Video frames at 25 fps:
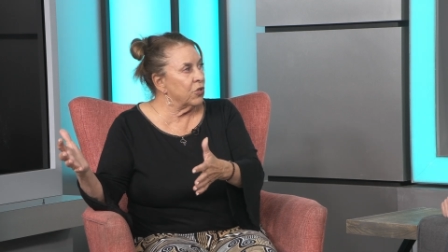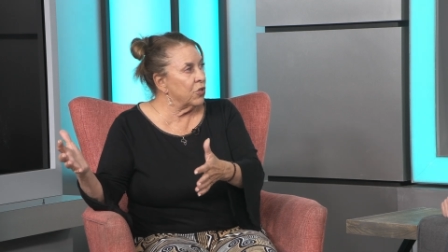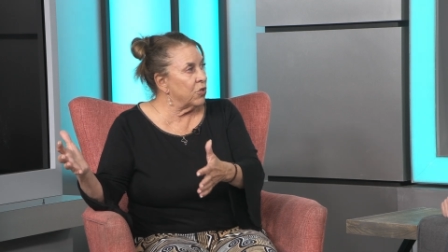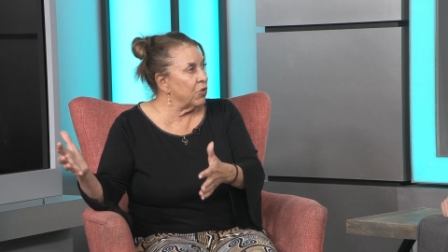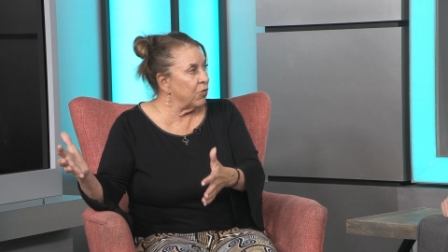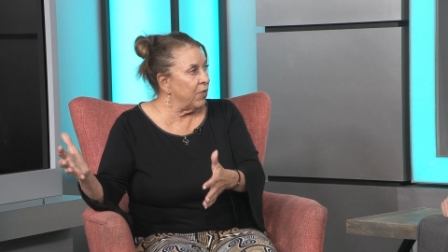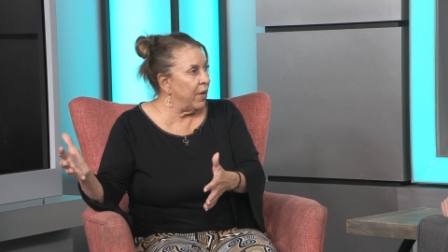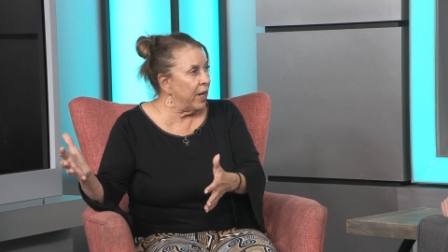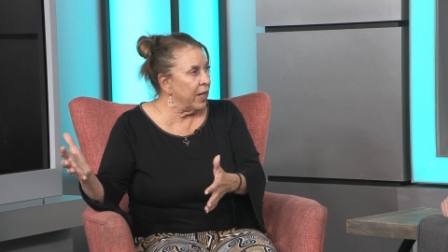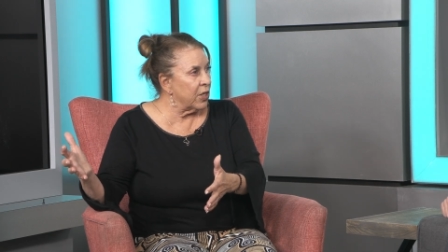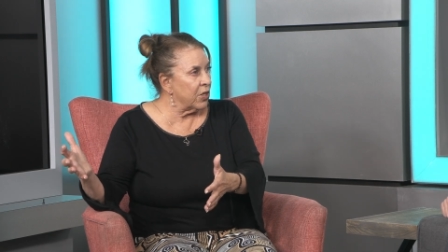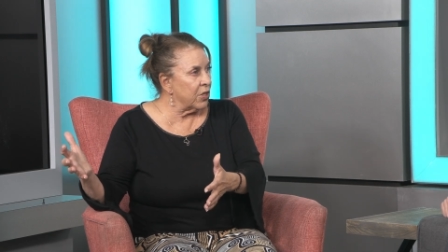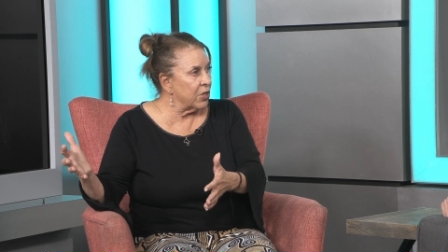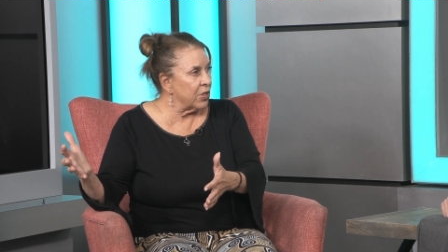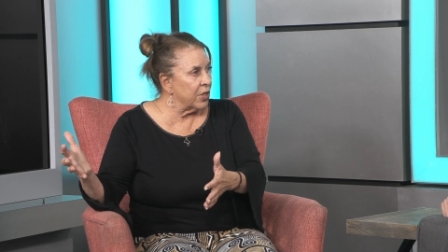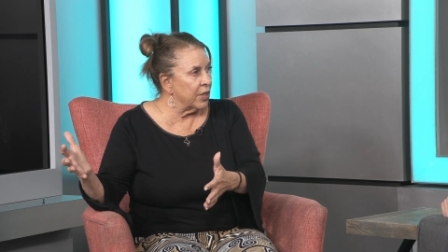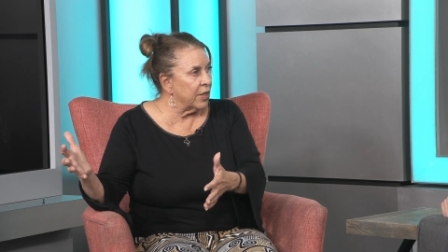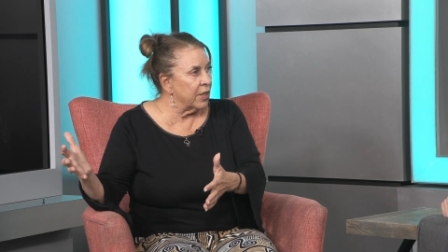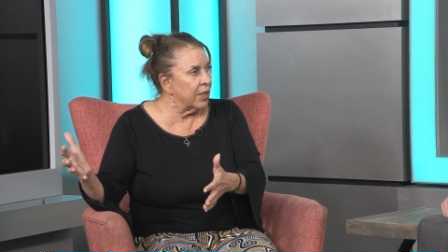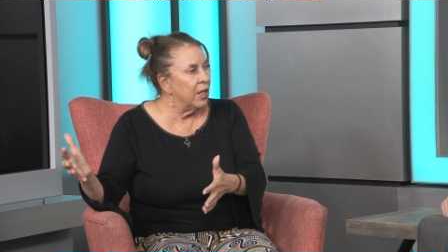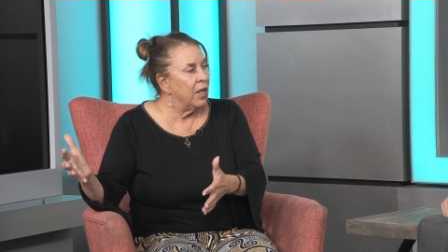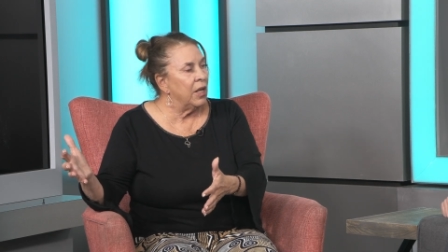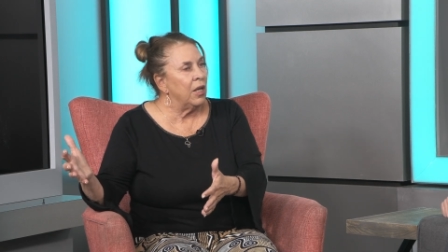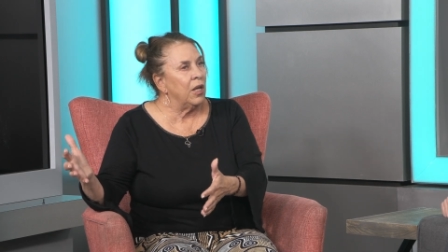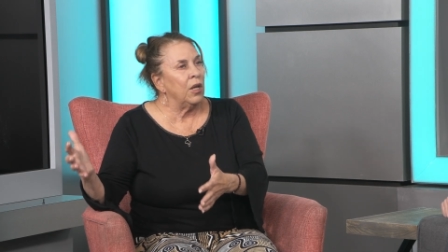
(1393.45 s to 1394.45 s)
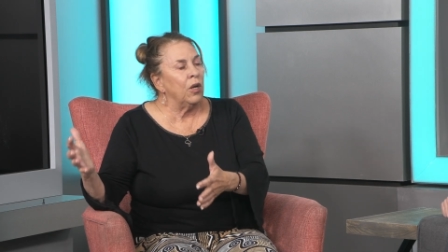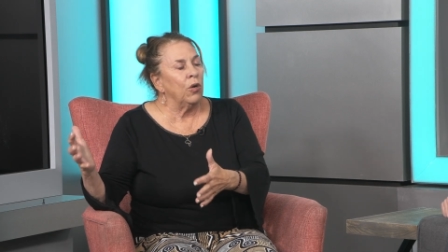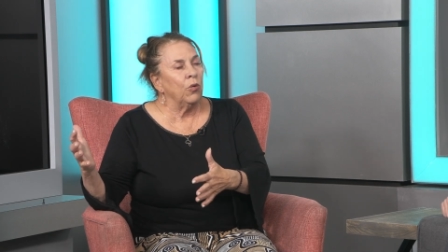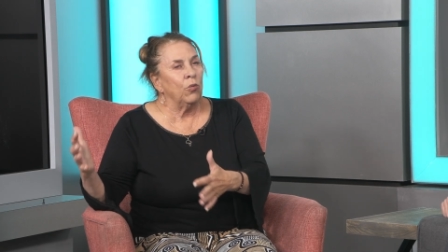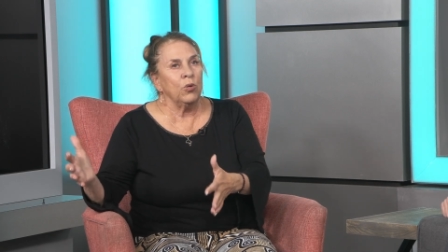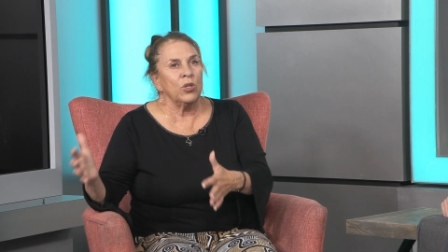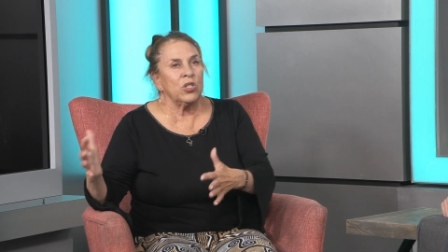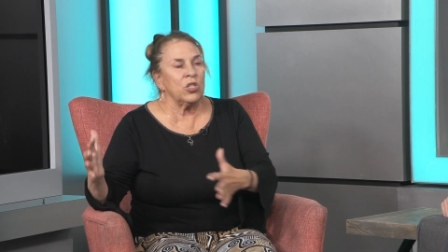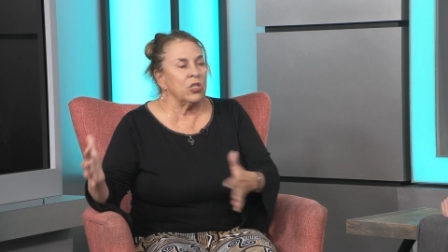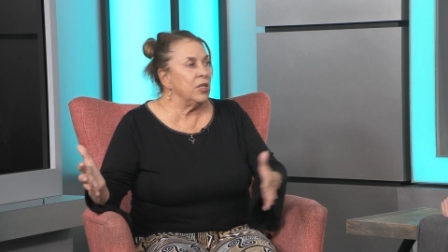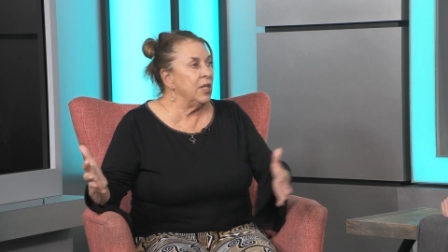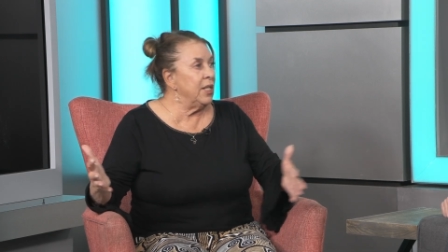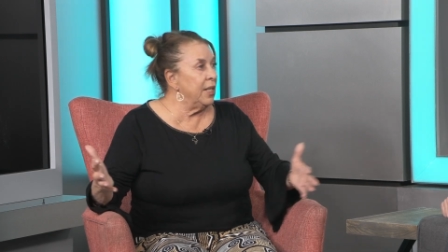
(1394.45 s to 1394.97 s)
direction,
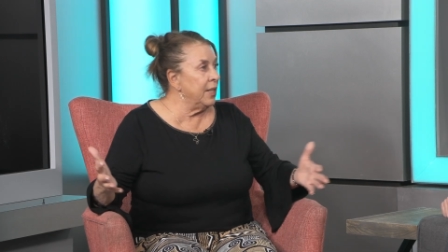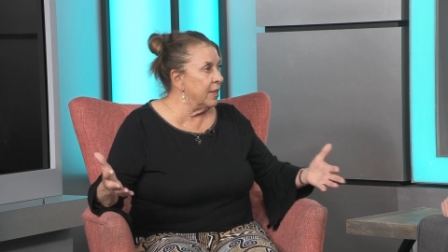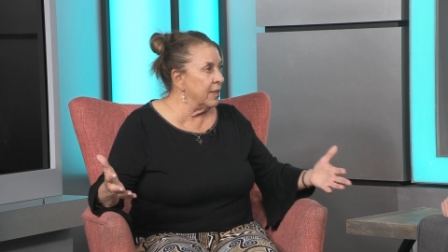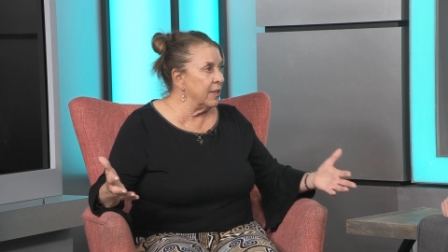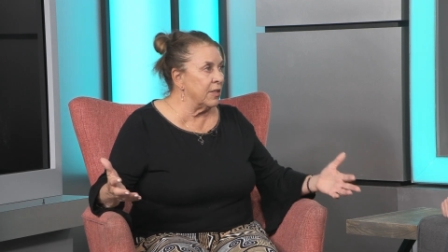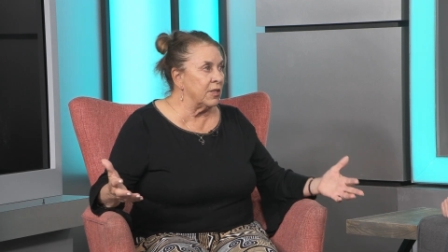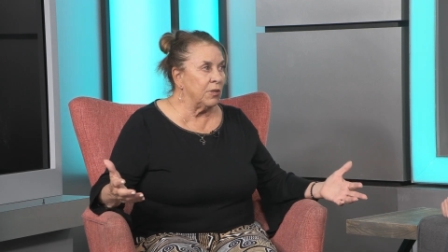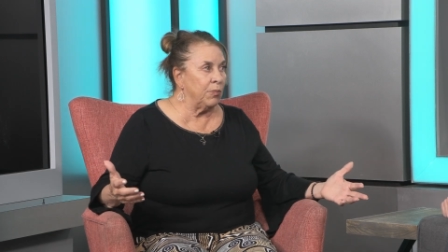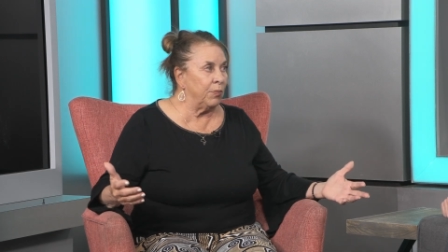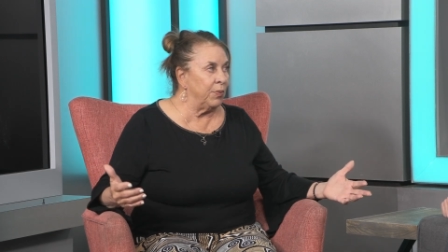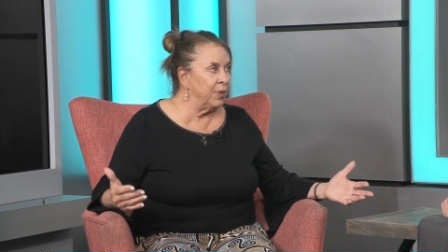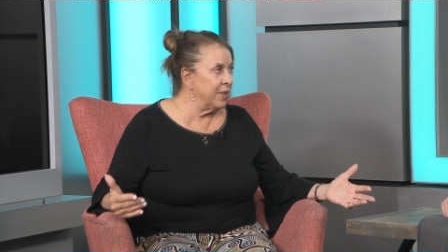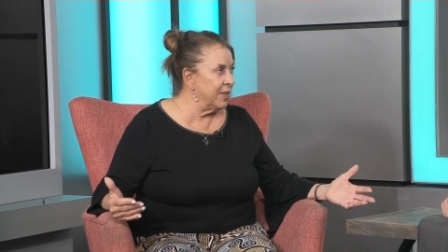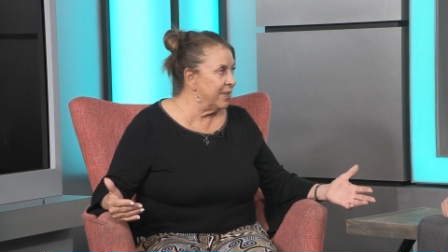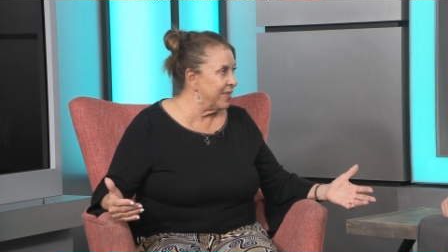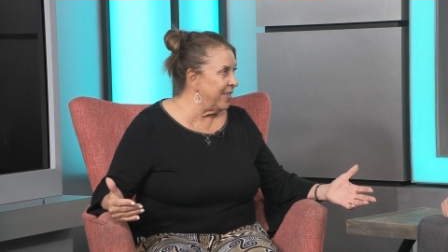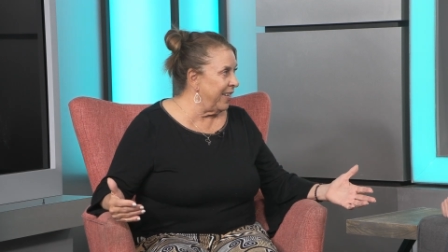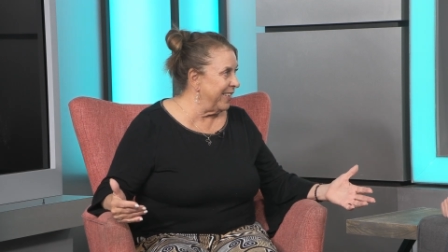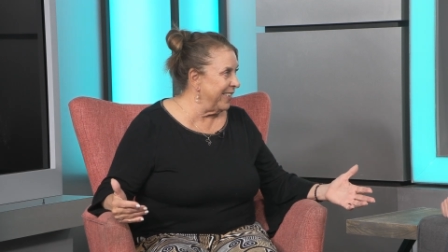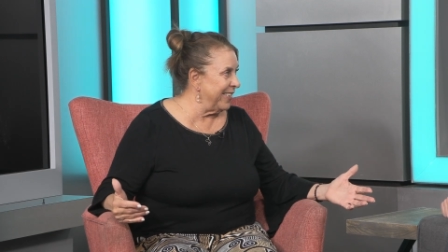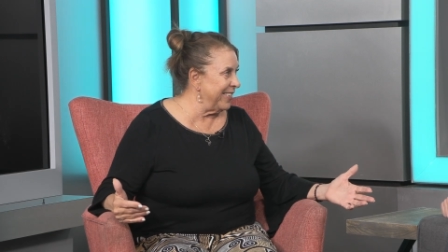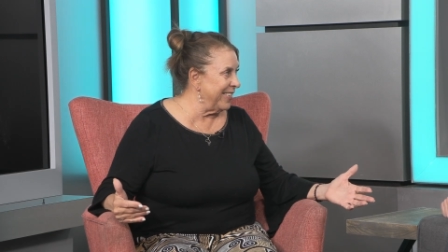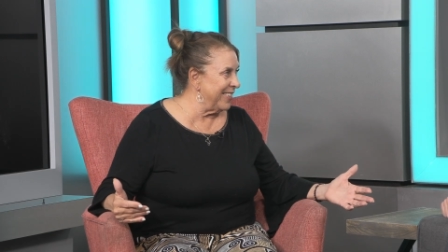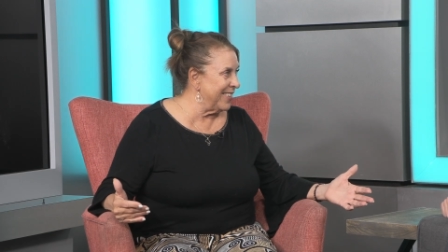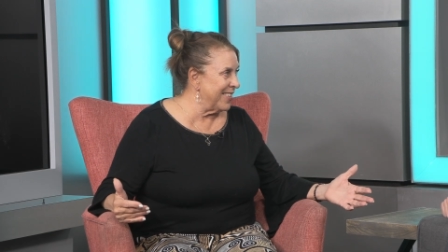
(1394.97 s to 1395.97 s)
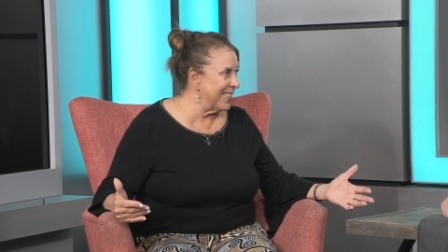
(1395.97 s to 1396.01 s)
which needed to be done.